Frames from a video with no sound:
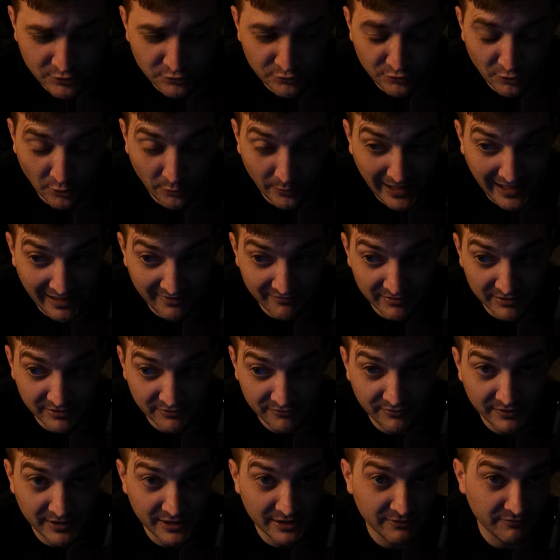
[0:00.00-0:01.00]
you don't have
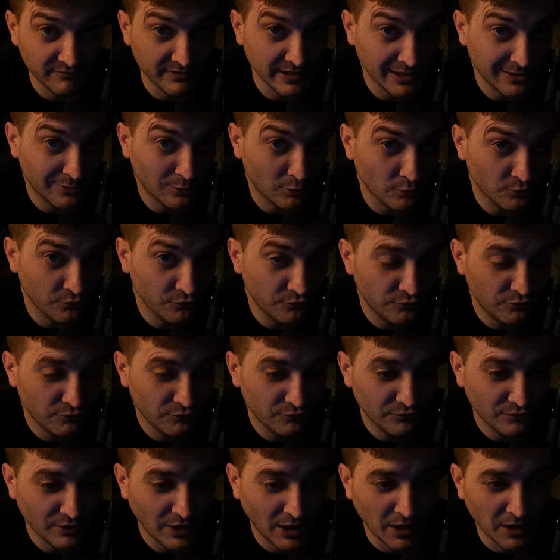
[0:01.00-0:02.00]
infinite
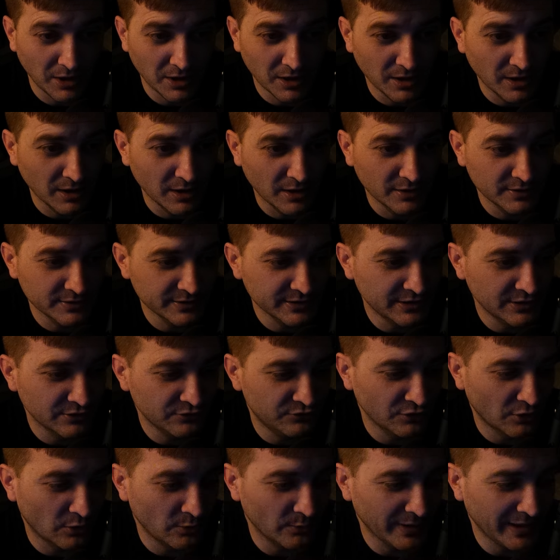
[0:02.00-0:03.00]
vehicles uh, you
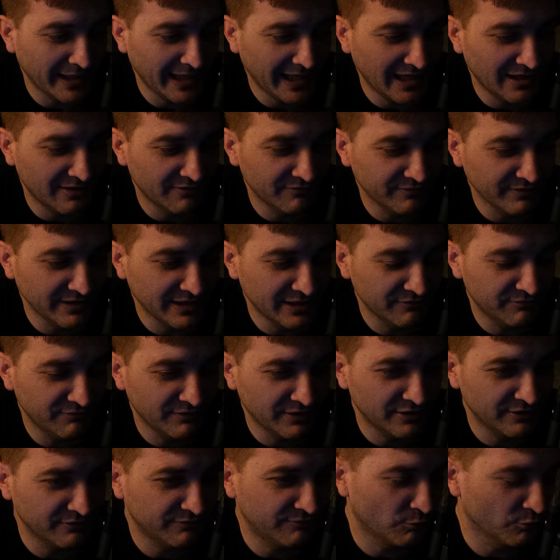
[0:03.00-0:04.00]
don't have
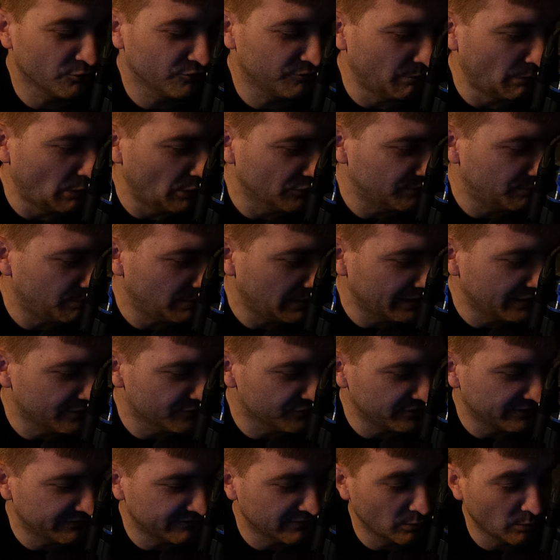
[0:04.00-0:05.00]
infinite force
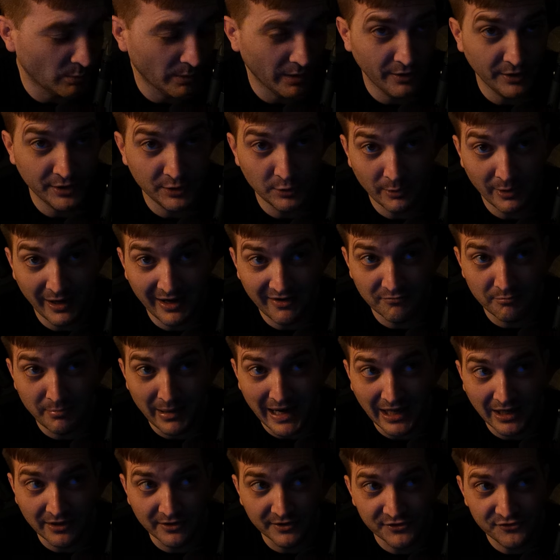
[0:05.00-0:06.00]
multipliers everywhere you have
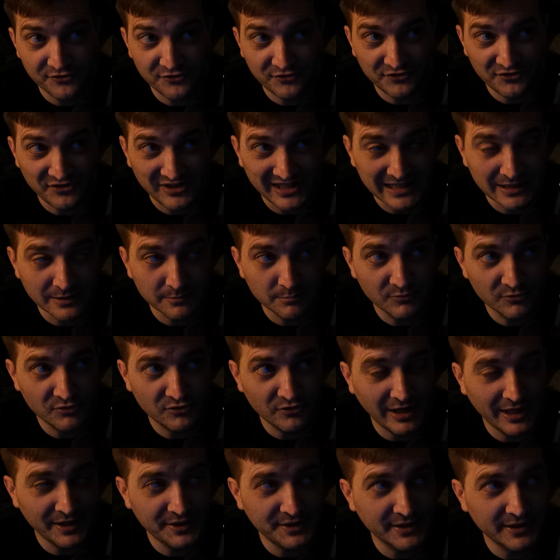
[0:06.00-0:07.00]
balanced
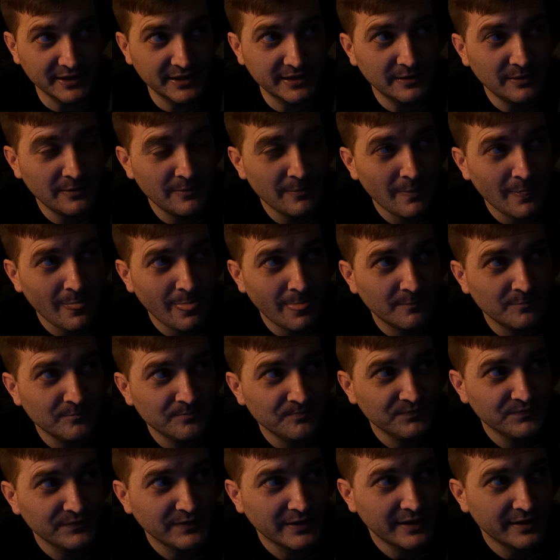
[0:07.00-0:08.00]
teams i think
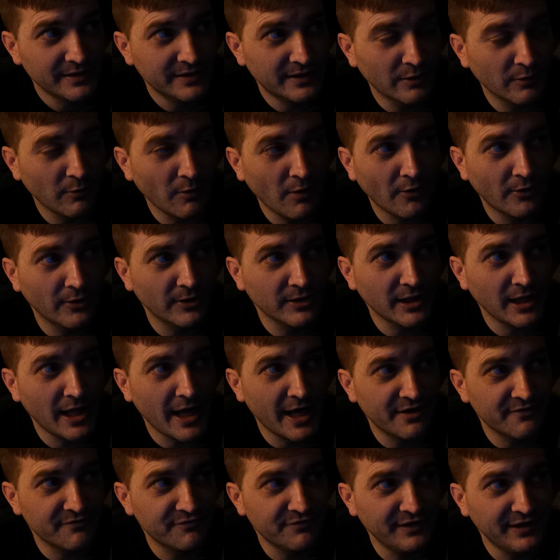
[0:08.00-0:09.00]
there are a
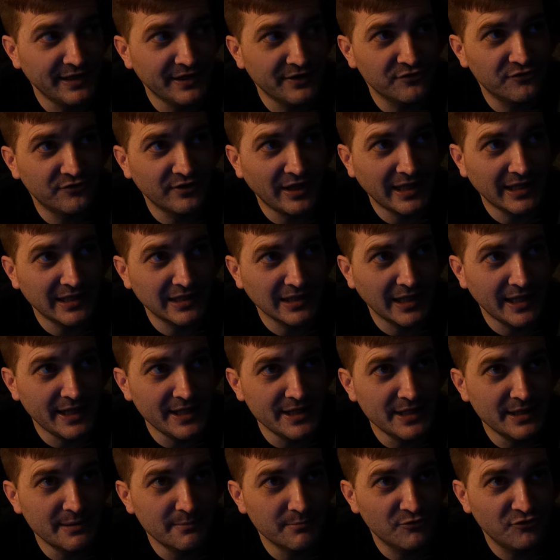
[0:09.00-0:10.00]
lot of things that
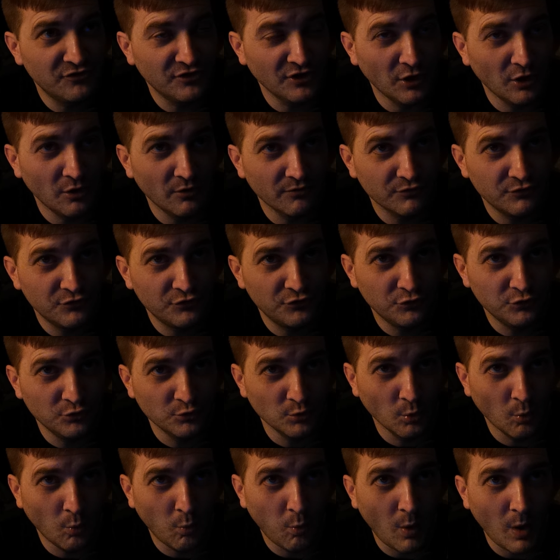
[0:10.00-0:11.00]
lend themselves
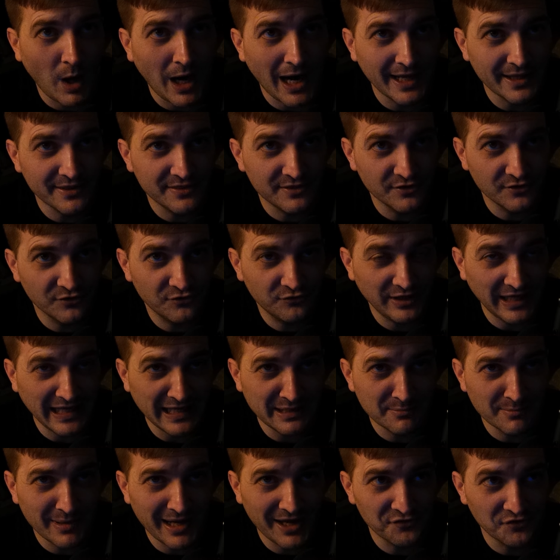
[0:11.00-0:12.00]
to why this
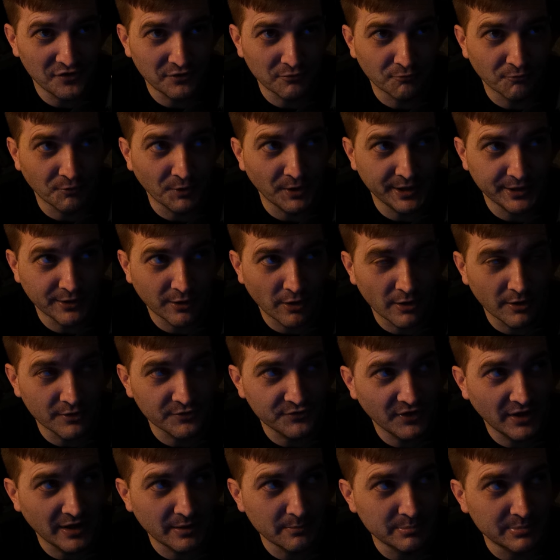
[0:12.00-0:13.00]
game has a really
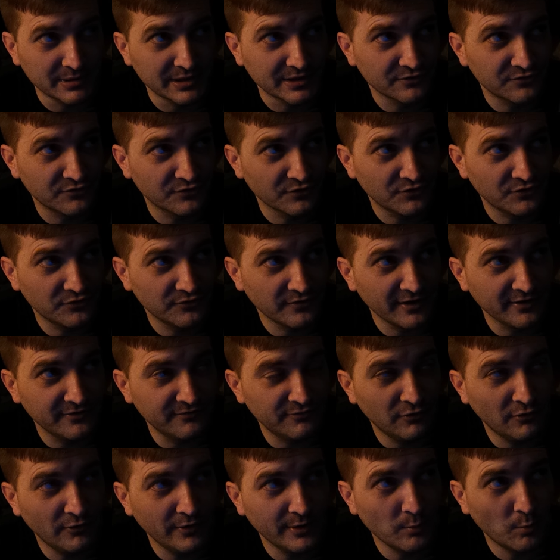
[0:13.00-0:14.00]
hard time being
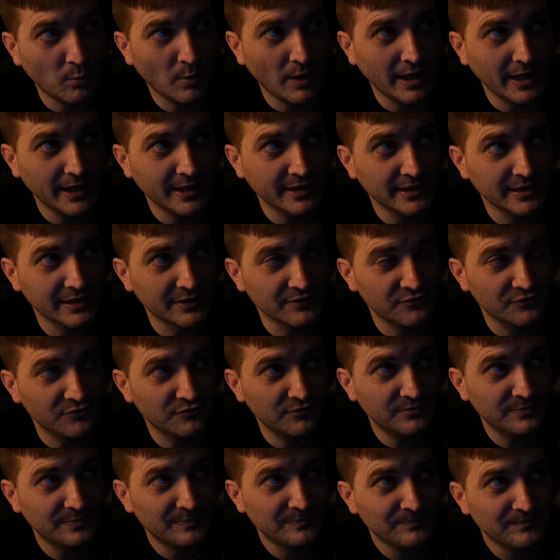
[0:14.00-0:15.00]
successful and why
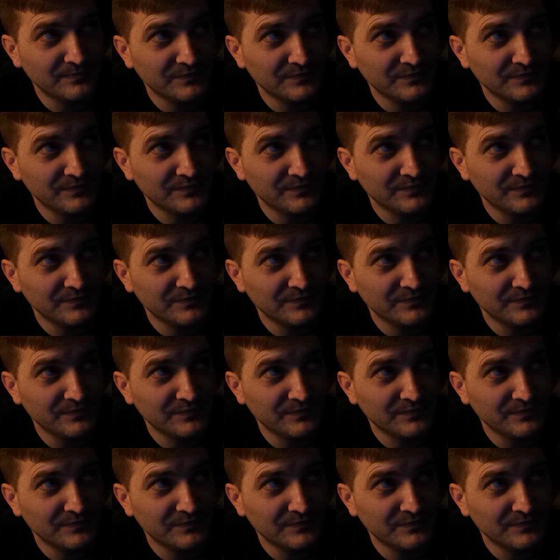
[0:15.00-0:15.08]
it's